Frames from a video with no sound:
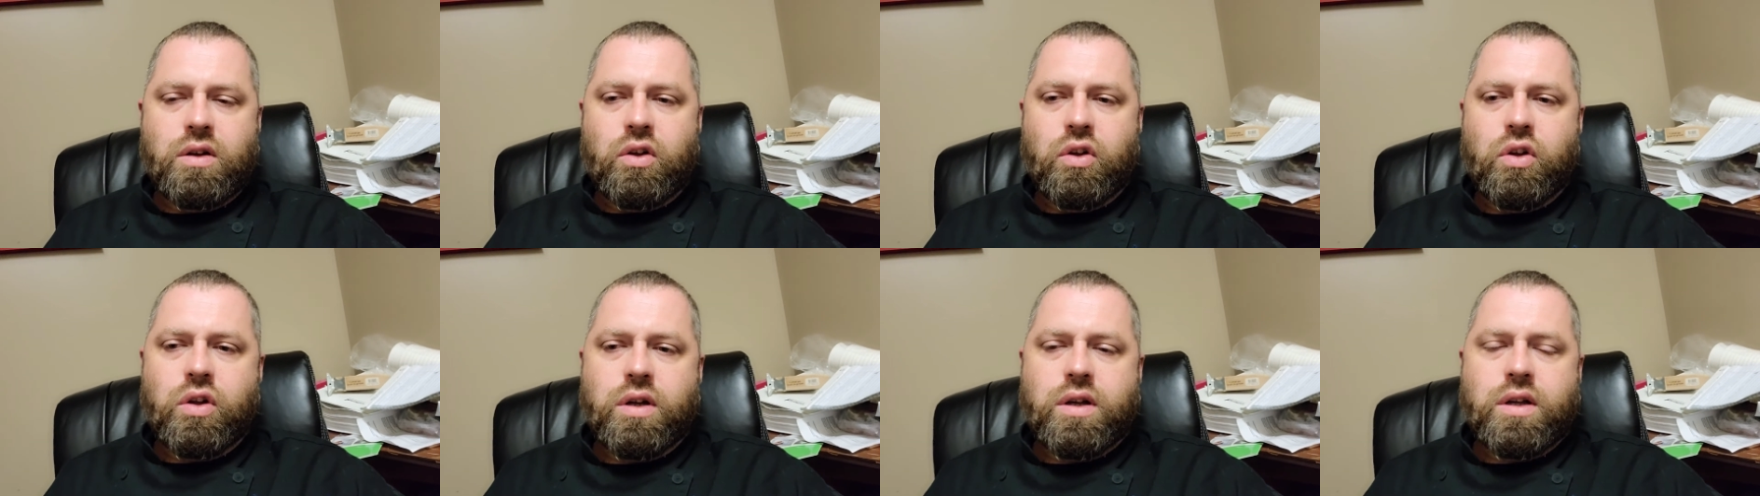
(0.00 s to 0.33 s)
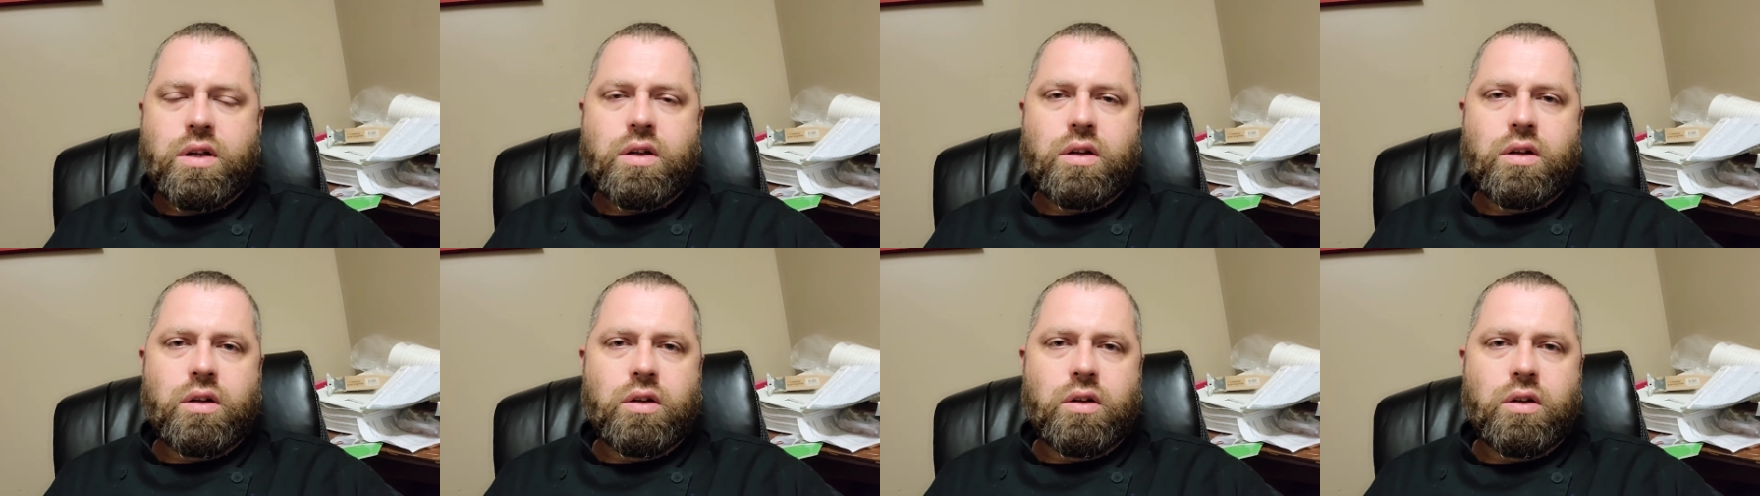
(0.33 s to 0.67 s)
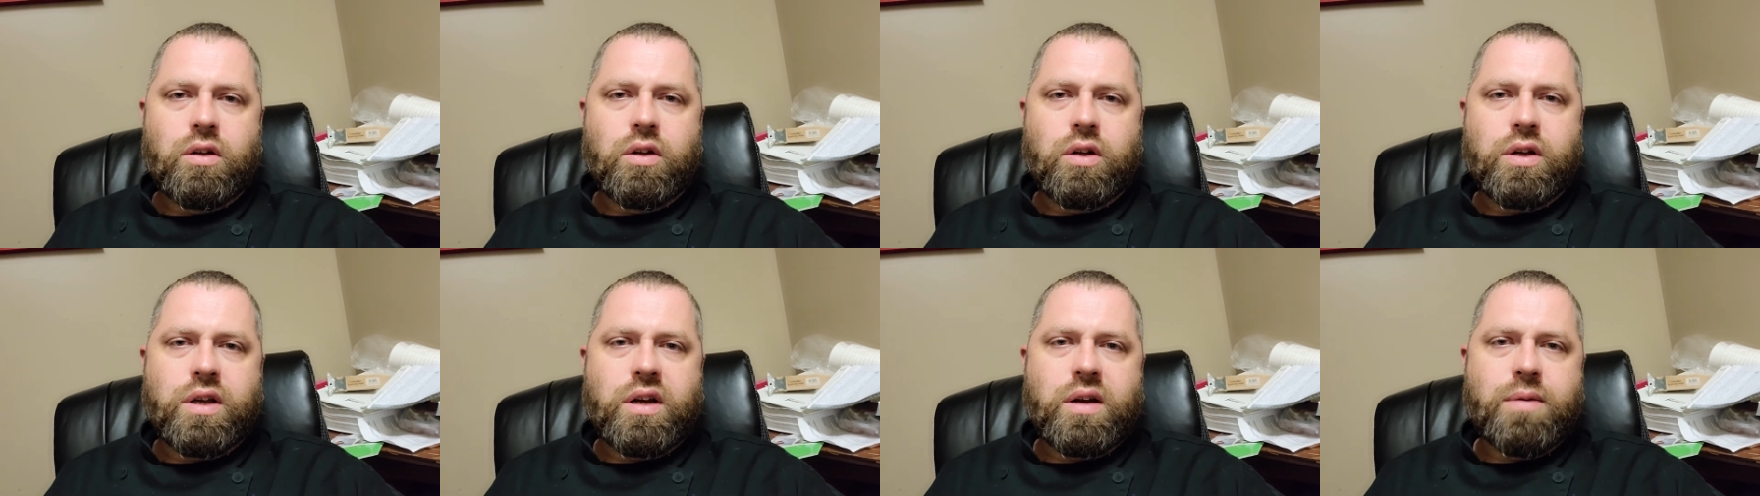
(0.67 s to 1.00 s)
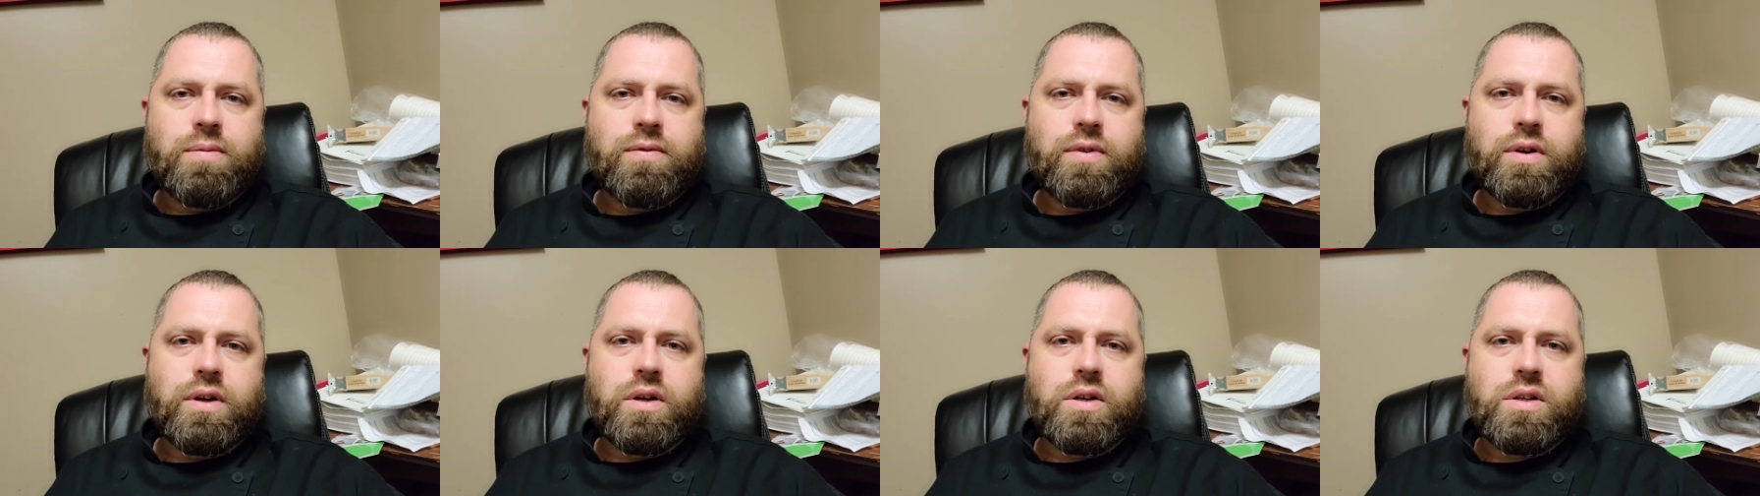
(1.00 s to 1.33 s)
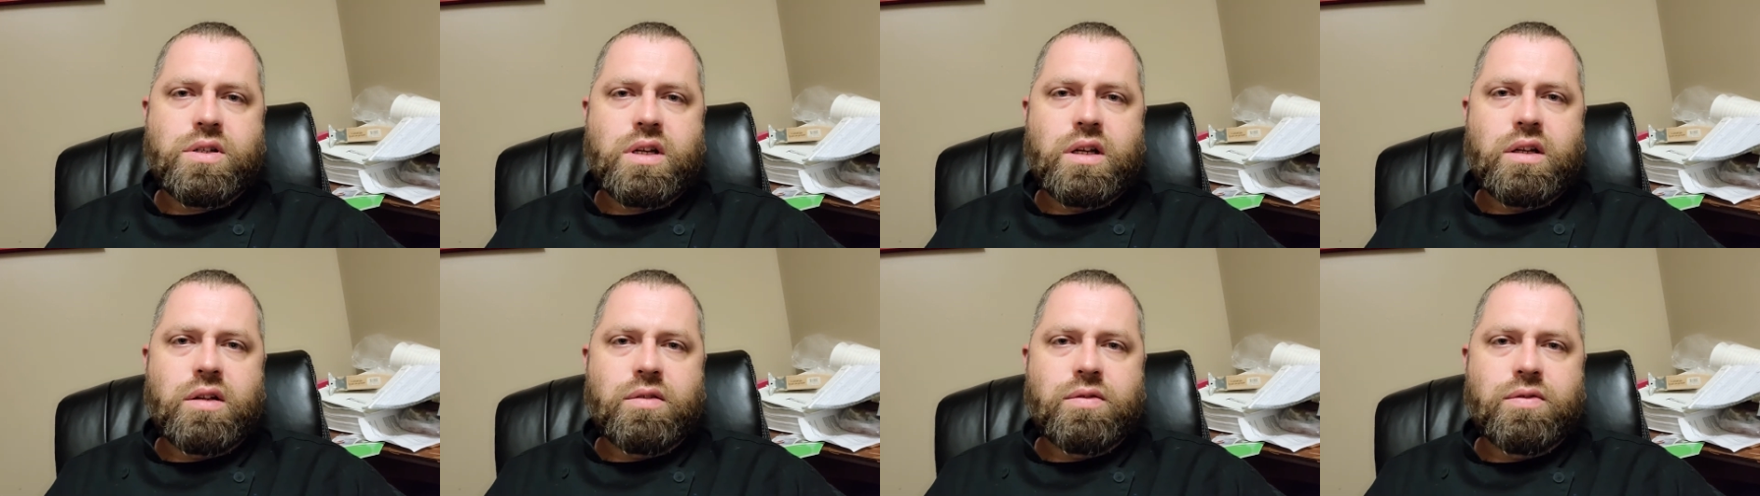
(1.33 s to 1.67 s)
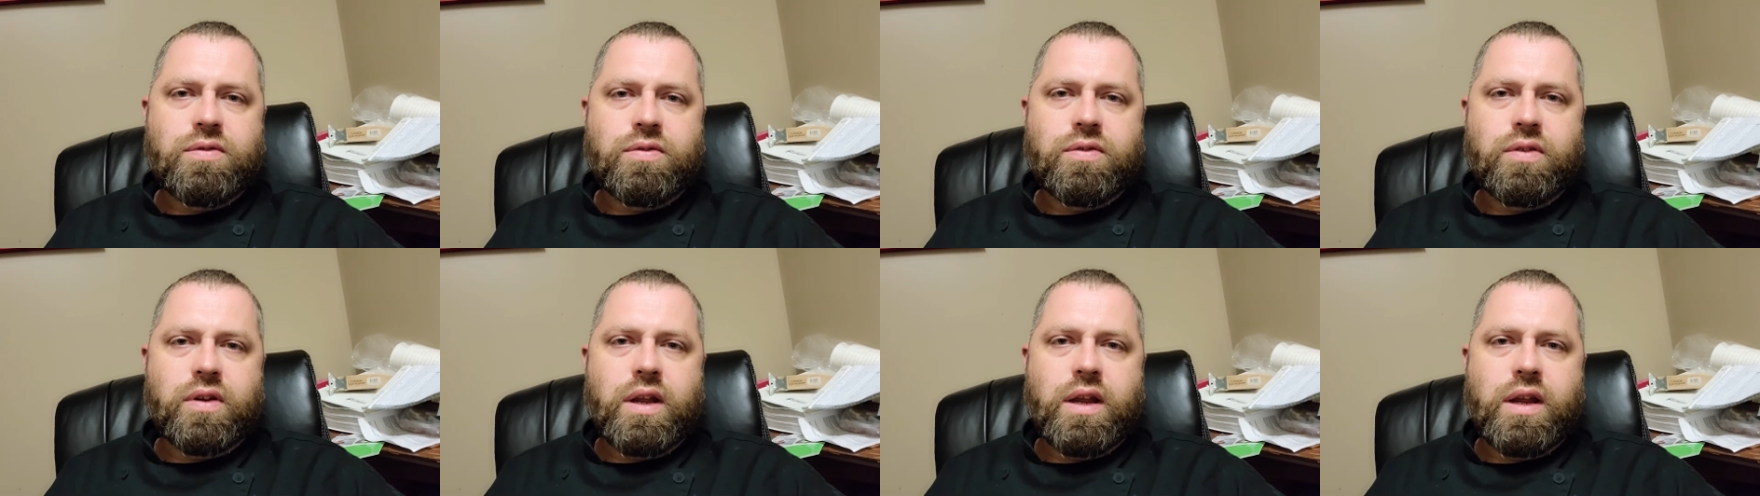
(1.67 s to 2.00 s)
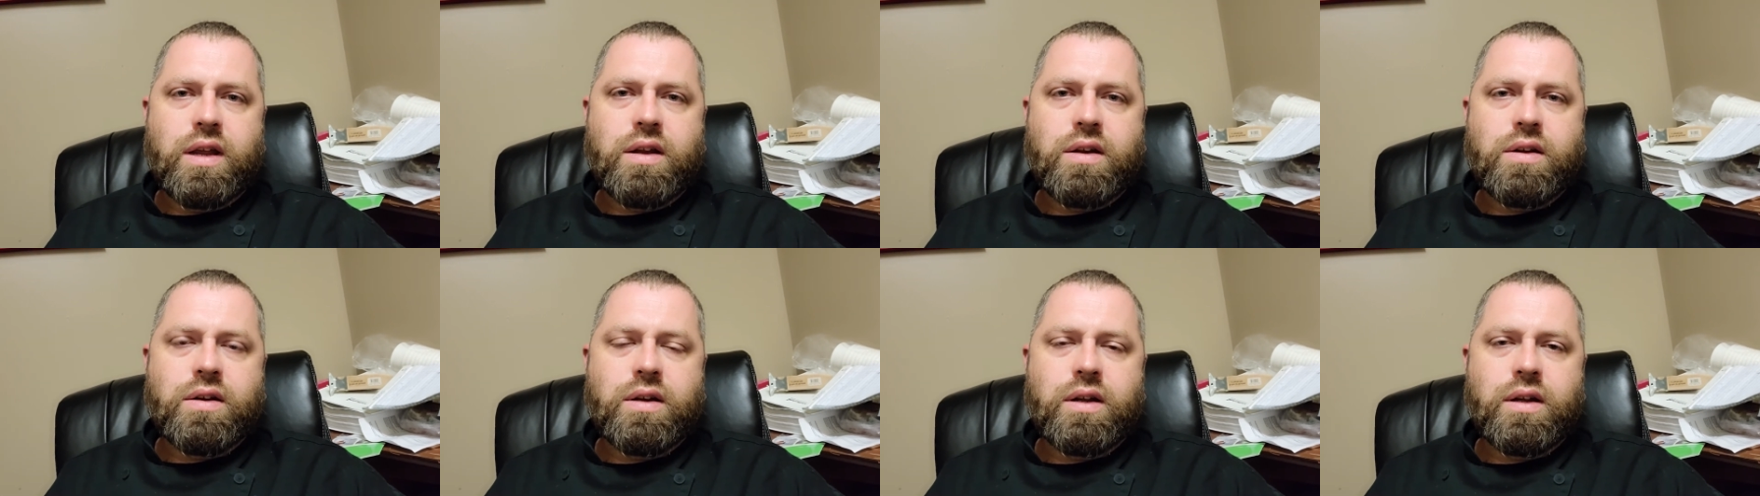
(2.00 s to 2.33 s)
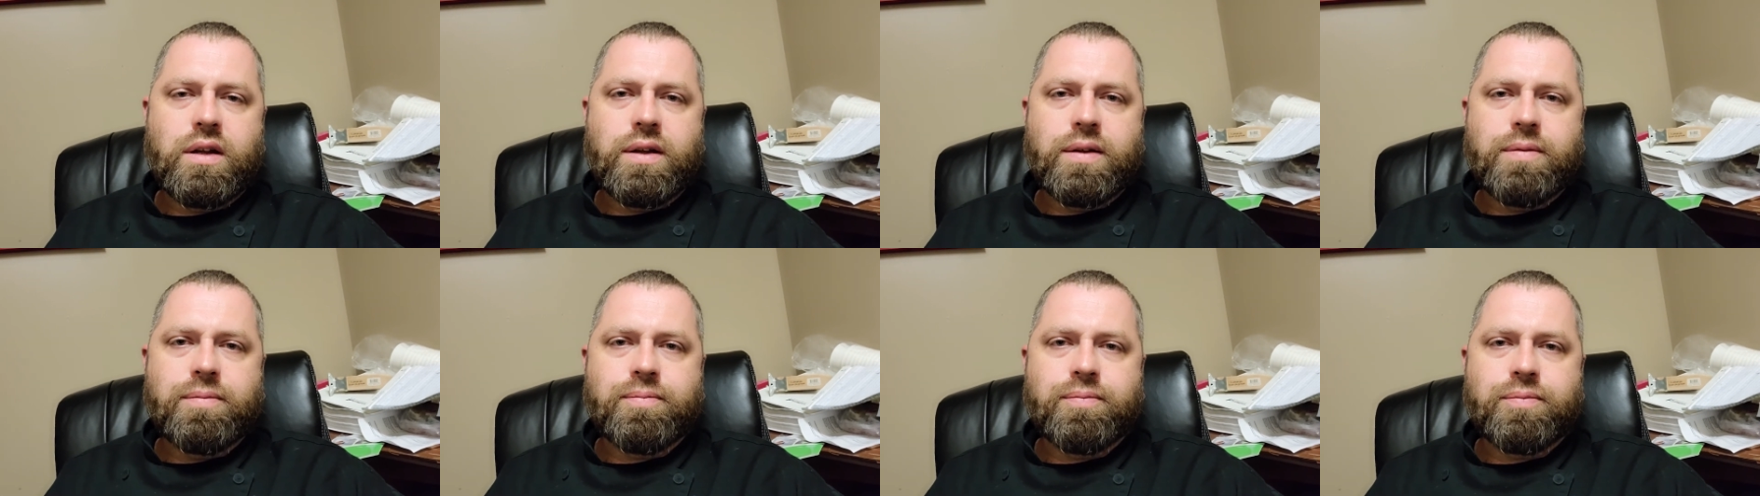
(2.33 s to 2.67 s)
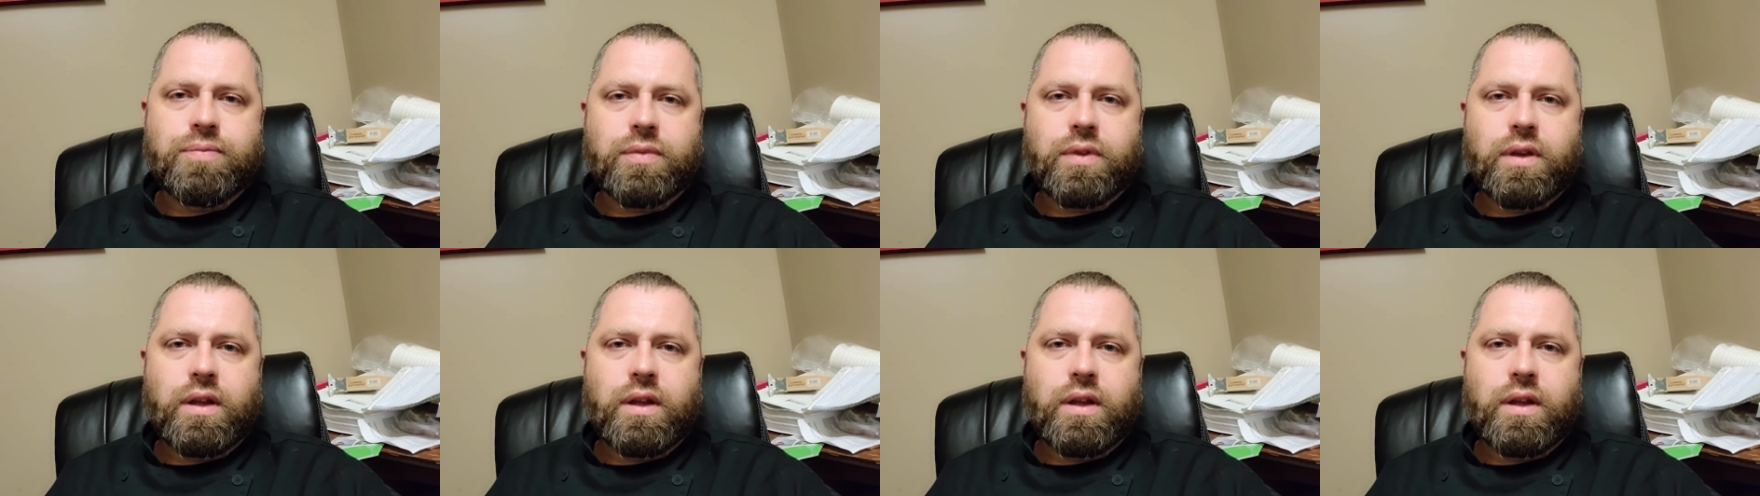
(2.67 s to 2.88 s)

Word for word: look look it up for yourself and um,